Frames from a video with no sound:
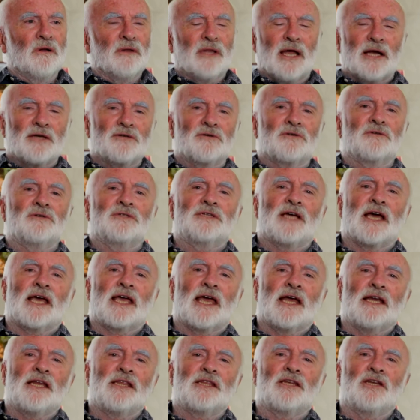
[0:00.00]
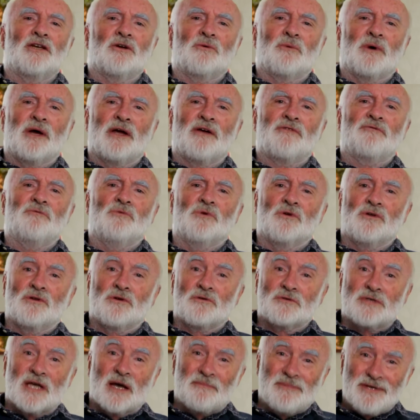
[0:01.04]
that doesn't take anything away from all
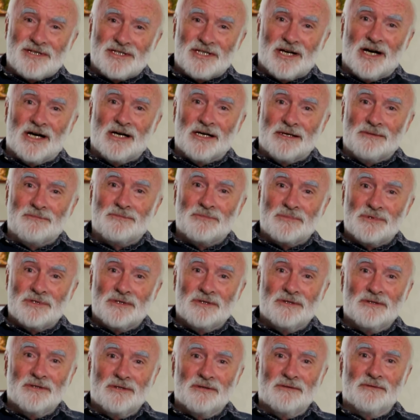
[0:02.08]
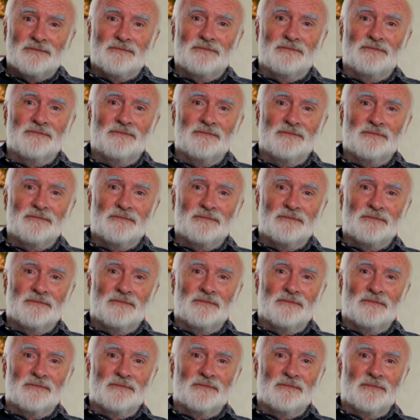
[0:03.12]
those happy times.
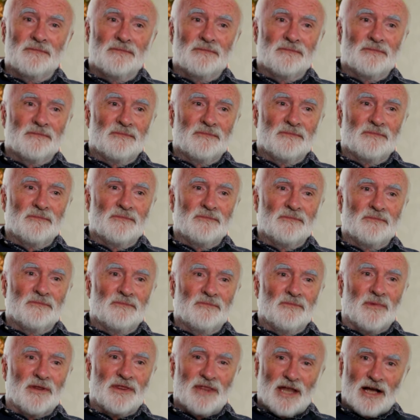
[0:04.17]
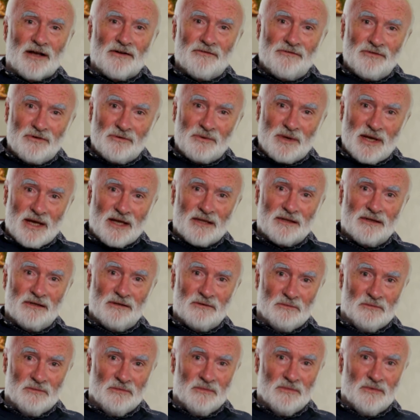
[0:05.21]
We're thankful we had
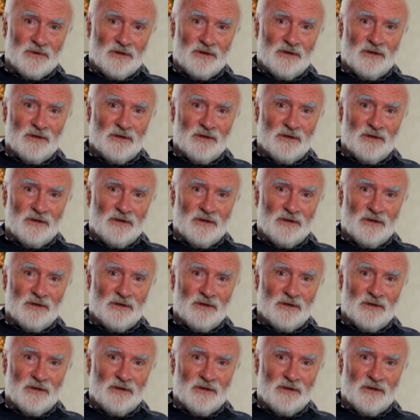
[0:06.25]
them.